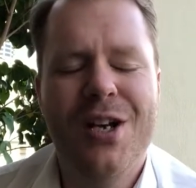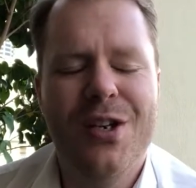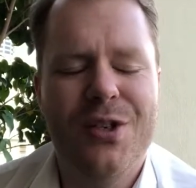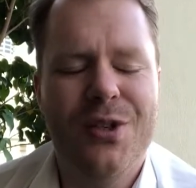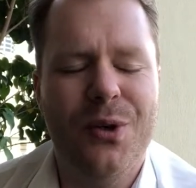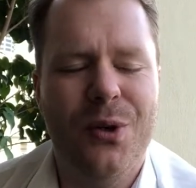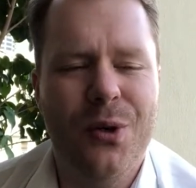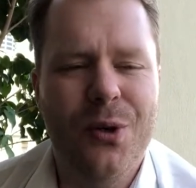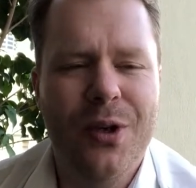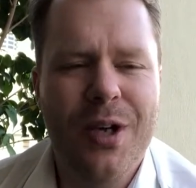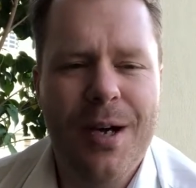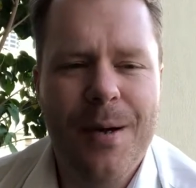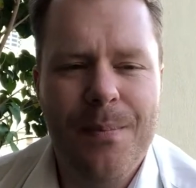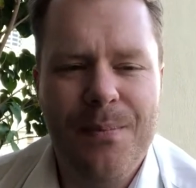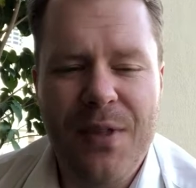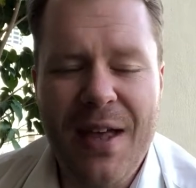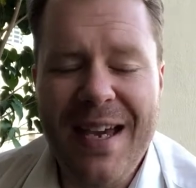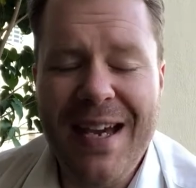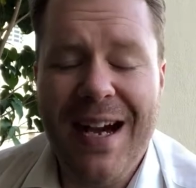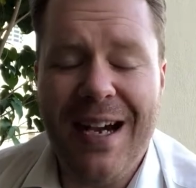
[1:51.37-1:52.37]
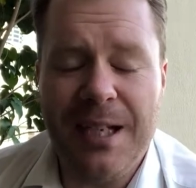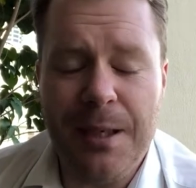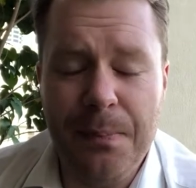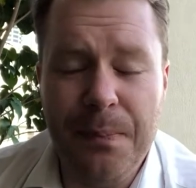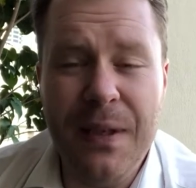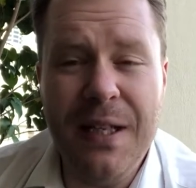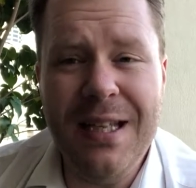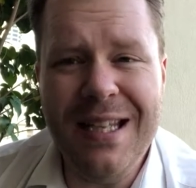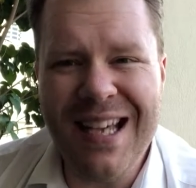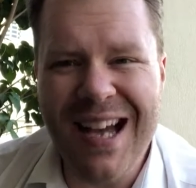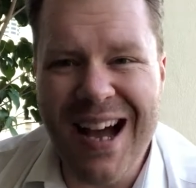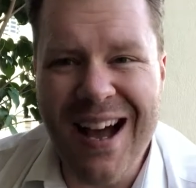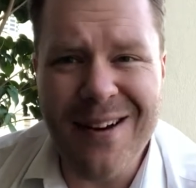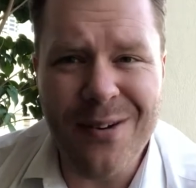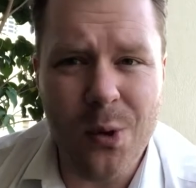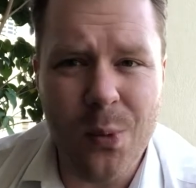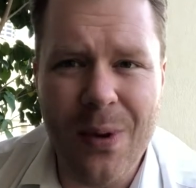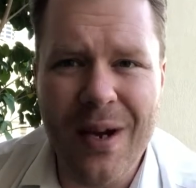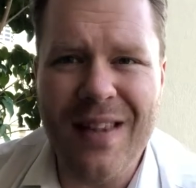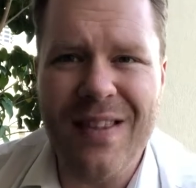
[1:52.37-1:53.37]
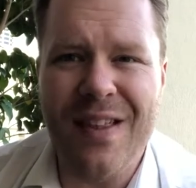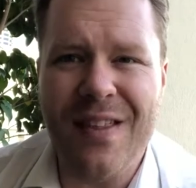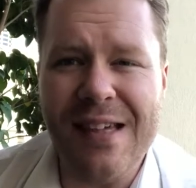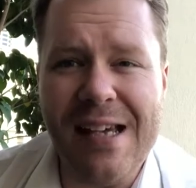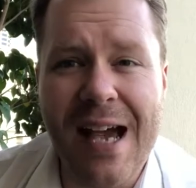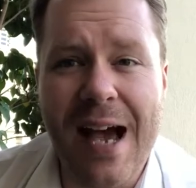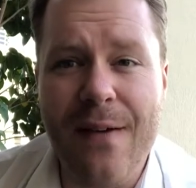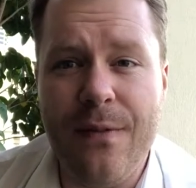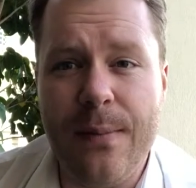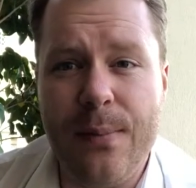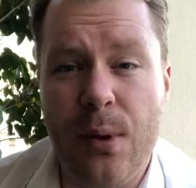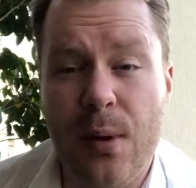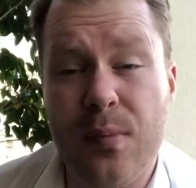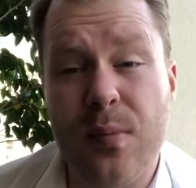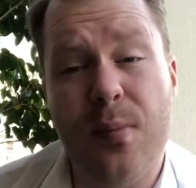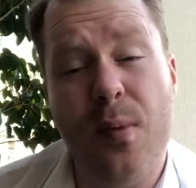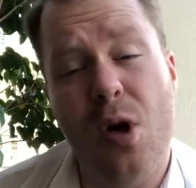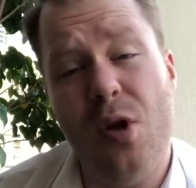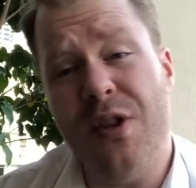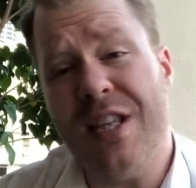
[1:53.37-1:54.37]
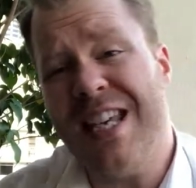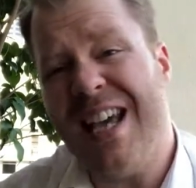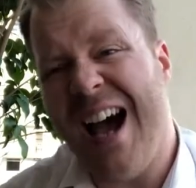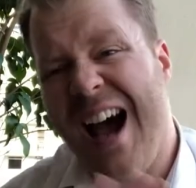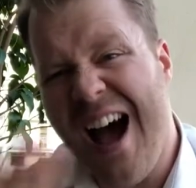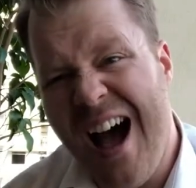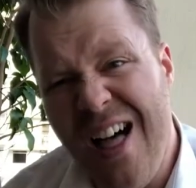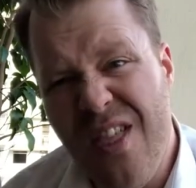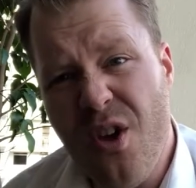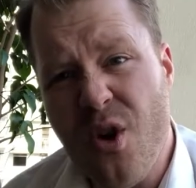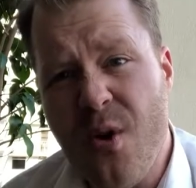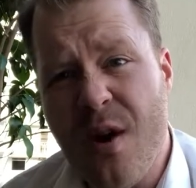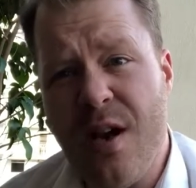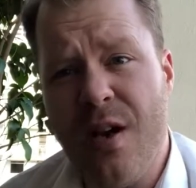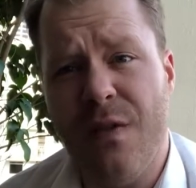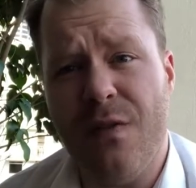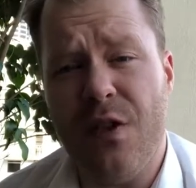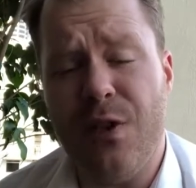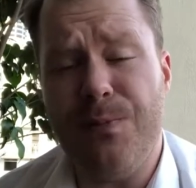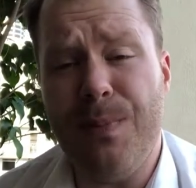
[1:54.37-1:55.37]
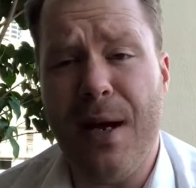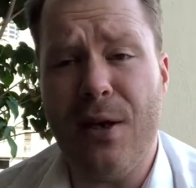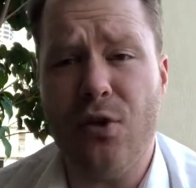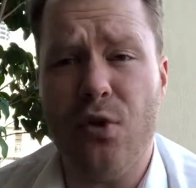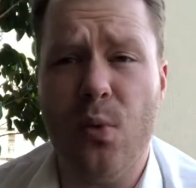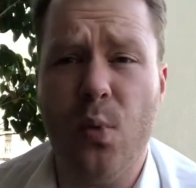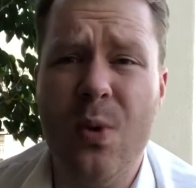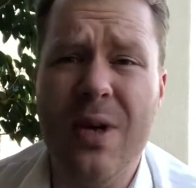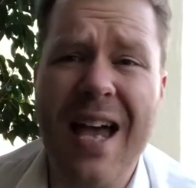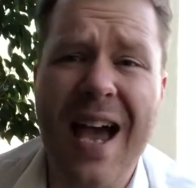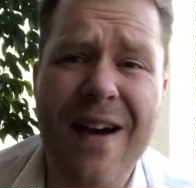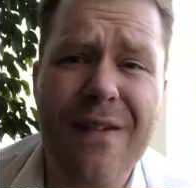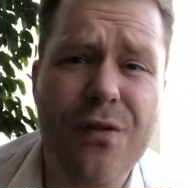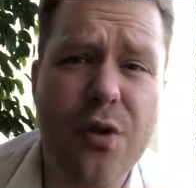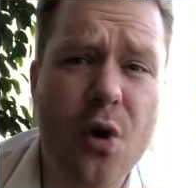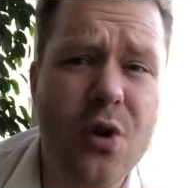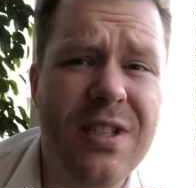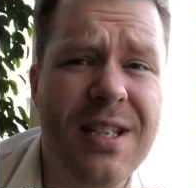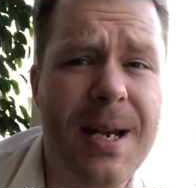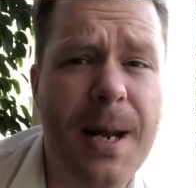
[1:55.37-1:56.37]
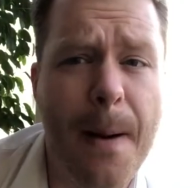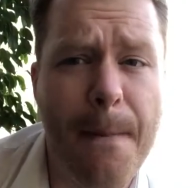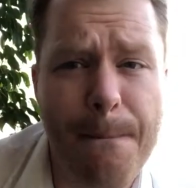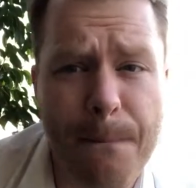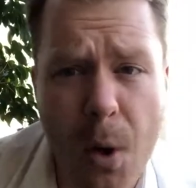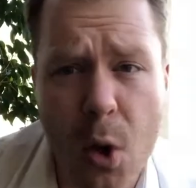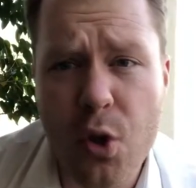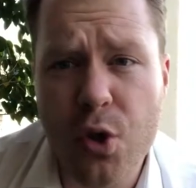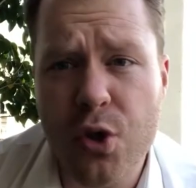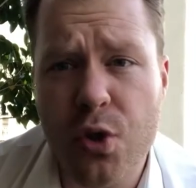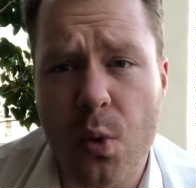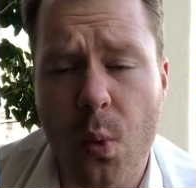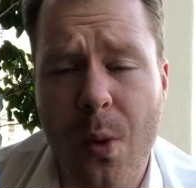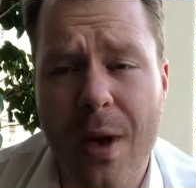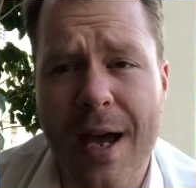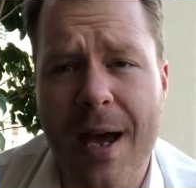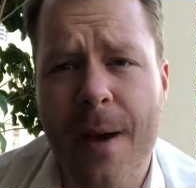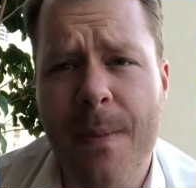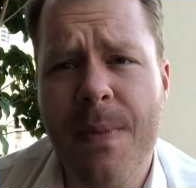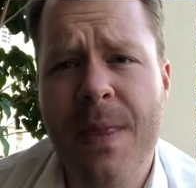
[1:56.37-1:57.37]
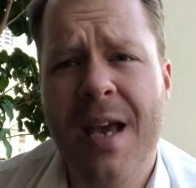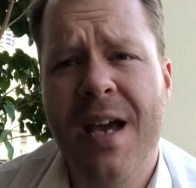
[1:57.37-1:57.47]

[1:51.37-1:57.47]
So they are completely unaware that they have a problem. On the other end of the spectrum, we have those that are most aware.